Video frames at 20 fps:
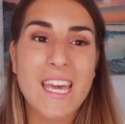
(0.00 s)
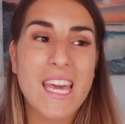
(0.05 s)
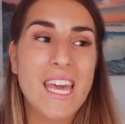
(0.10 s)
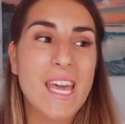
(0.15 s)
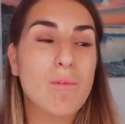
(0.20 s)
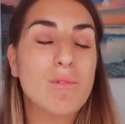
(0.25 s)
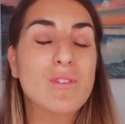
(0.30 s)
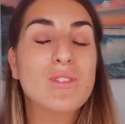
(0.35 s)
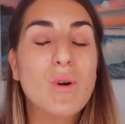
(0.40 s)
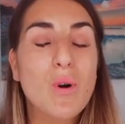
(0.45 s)
It
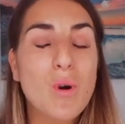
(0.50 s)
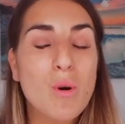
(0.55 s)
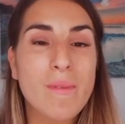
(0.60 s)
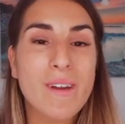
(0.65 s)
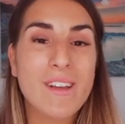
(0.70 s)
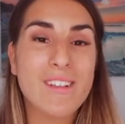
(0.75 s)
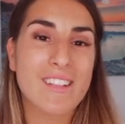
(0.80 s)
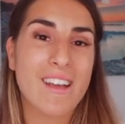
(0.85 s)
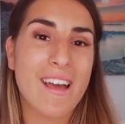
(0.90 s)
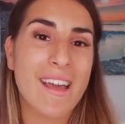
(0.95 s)
was
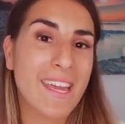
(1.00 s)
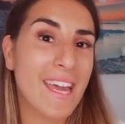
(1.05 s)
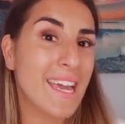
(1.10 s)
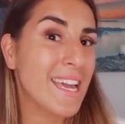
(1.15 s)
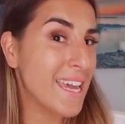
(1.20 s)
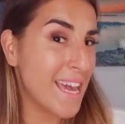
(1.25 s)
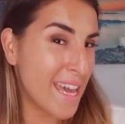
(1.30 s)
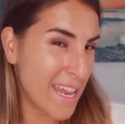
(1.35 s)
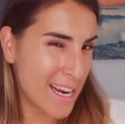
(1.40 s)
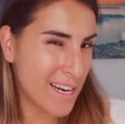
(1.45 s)
almost like a
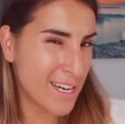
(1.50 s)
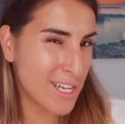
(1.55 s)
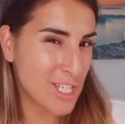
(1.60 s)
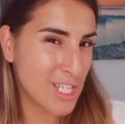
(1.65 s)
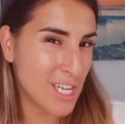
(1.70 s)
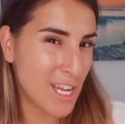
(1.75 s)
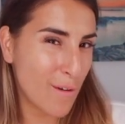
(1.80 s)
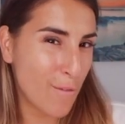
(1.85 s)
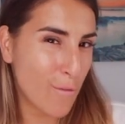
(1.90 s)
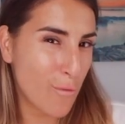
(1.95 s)
get out of
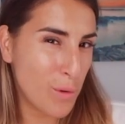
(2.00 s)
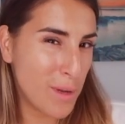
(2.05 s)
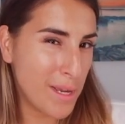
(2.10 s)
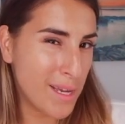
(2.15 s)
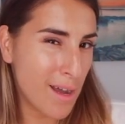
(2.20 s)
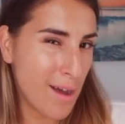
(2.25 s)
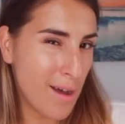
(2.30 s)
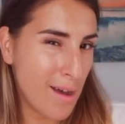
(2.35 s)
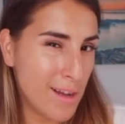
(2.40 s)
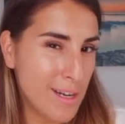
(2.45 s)
jail free
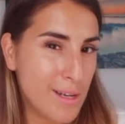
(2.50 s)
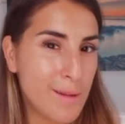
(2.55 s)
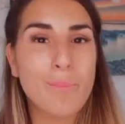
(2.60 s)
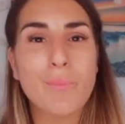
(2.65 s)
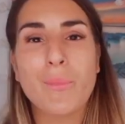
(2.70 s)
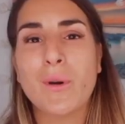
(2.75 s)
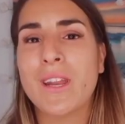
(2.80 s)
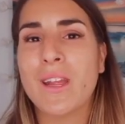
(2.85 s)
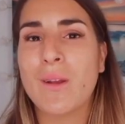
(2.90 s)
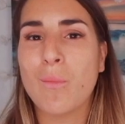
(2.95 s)
card,
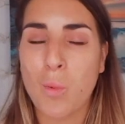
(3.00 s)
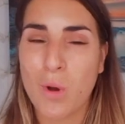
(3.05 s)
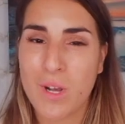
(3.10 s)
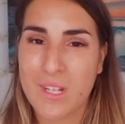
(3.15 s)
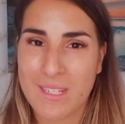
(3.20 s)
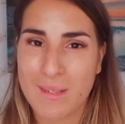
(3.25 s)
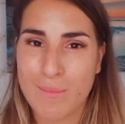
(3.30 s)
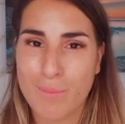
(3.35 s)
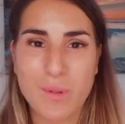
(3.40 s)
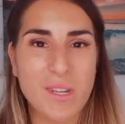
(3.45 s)
but it
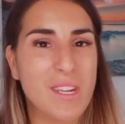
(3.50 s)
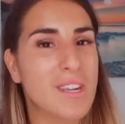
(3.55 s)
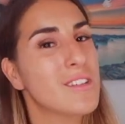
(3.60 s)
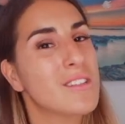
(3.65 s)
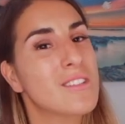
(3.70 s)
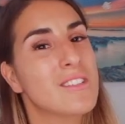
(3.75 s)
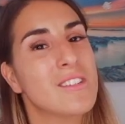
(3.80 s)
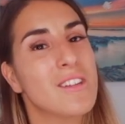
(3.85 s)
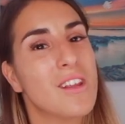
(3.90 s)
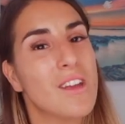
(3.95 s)
wasn't because
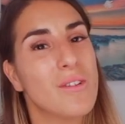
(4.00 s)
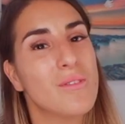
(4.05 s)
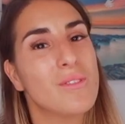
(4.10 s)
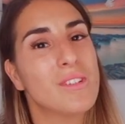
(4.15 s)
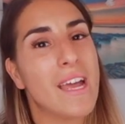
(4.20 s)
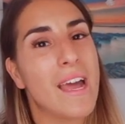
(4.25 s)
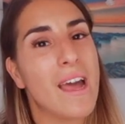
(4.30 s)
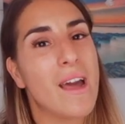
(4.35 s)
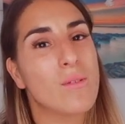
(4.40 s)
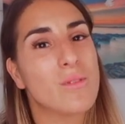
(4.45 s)
no
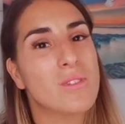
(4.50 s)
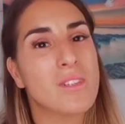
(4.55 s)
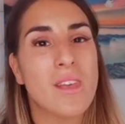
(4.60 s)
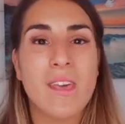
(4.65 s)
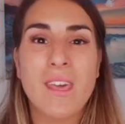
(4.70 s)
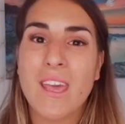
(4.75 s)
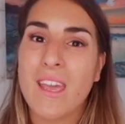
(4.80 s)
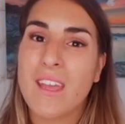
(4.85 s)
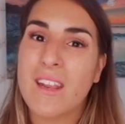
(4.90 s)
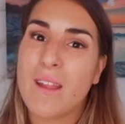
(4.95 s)
doubt
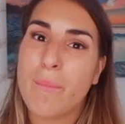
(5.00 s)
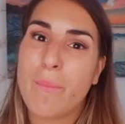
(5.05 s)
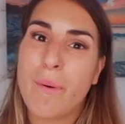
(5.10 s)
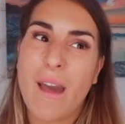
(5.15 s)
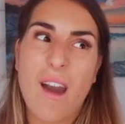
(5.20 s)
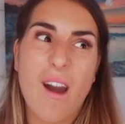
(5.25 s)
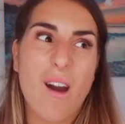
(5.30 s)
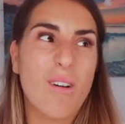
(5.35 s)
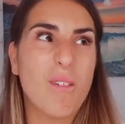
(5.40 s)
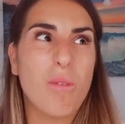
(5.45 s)
in
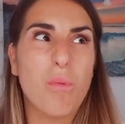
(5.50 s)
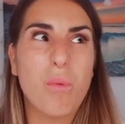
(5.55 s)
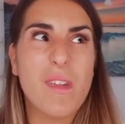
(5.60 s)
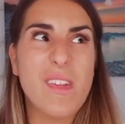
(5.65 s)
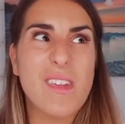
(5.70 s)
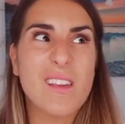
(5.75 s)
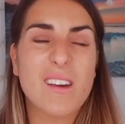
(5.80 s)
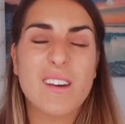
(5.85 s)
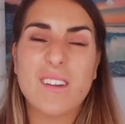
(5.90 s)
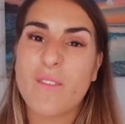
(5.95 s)
about a
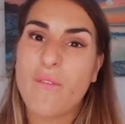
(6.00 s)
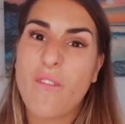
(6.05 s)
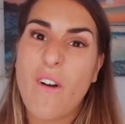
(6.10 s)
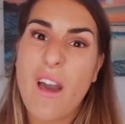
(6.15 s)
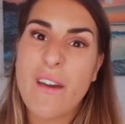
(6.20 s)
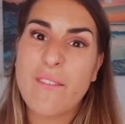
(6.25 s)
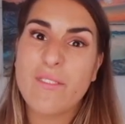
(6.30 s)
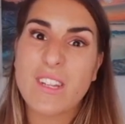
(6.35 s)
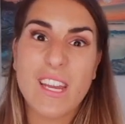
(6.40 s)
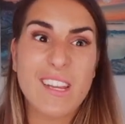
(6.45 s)
week,
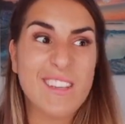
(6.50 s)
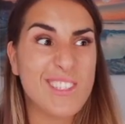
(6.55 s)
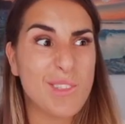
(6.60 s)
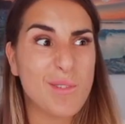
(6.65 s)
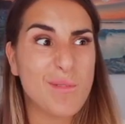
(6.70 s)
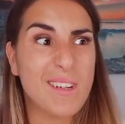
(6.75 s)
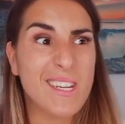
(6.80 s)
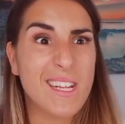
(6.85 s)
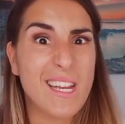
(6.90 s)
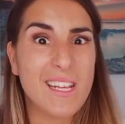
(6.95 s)
five days,
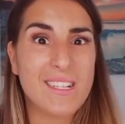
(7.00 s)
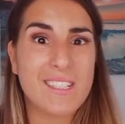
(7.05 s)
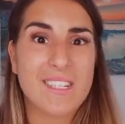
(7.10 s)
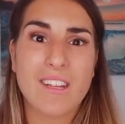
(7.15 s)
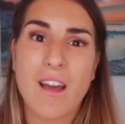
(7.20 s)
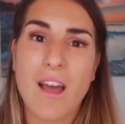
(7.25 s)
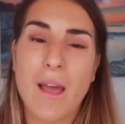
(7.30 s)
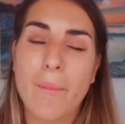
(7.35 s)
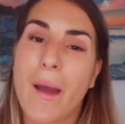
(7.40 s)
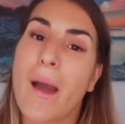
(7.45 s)
three days
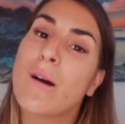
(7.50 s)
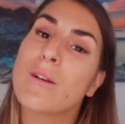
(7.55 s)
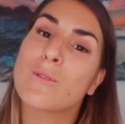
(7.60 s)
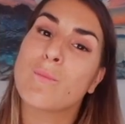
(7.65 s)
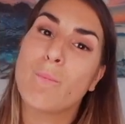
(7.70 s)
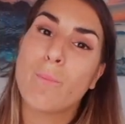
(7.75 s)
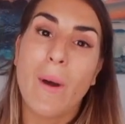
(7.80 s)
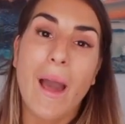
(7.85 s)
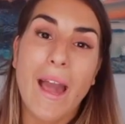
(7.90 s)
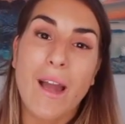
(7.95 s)
time, I was
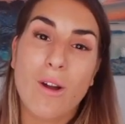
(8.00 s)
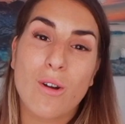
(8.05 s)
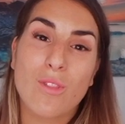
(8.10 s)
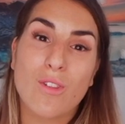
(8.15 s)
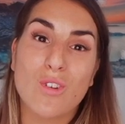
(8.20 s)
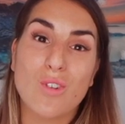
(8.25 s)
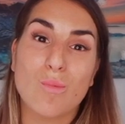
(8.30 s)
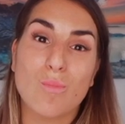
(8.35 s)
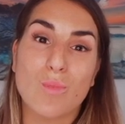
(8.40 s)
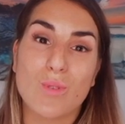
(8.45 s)
back on the
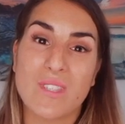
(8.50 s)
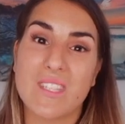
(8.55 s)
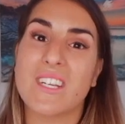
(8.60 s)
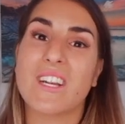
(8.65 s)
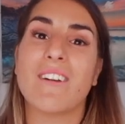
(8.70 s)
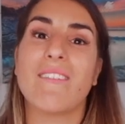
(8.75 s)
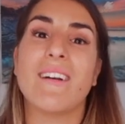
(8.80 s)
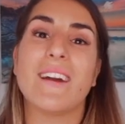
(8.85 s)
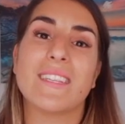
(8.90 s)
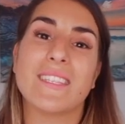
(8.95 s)
normal
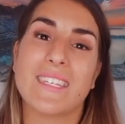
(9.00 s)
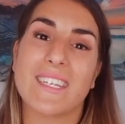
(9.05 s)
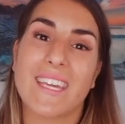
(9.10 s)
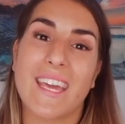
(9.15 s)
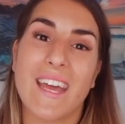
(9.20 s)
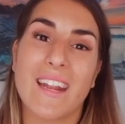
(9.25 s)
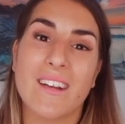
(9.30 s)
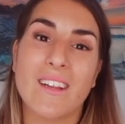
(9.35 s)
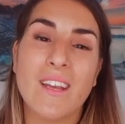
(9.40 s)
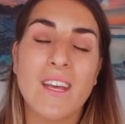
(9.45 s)
cigarettes
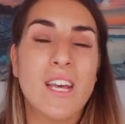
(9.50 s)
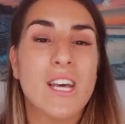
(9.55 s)
again.